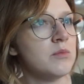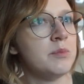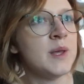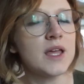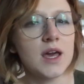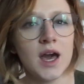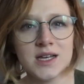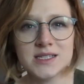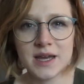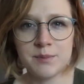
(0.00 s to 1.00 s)

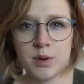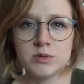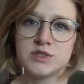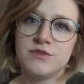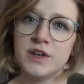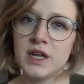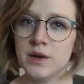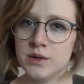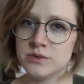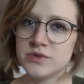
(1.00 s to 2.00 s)
Because I post
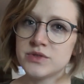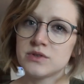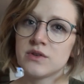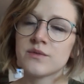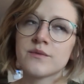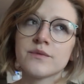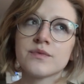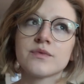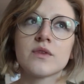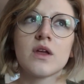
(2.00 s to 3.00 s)
videos,
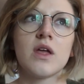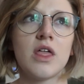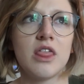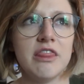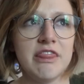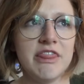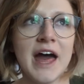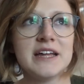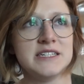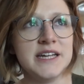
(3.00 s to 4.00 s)

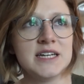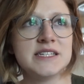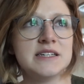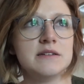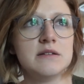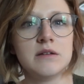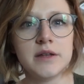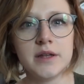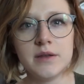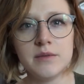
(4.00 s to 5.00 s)
that doesn't
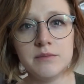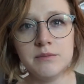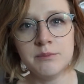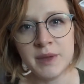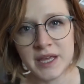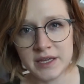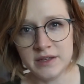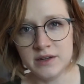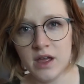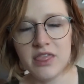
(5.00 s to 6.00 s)

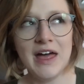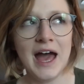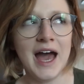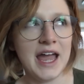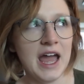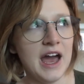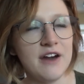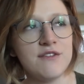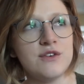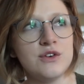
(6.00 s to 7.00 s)
mean that I
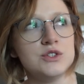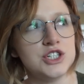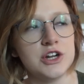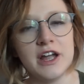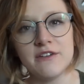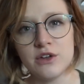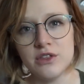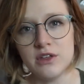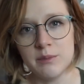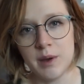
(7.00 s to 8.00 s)
have to share
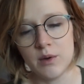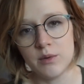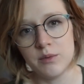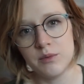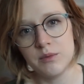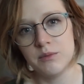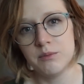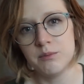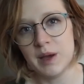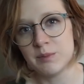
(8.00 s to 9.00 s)
everything about
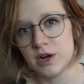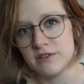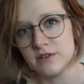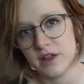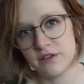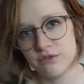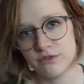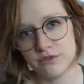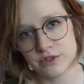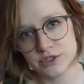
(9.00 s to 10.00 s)
my private life,
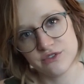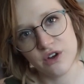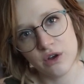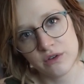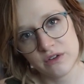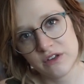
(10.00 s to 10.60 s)
first of all.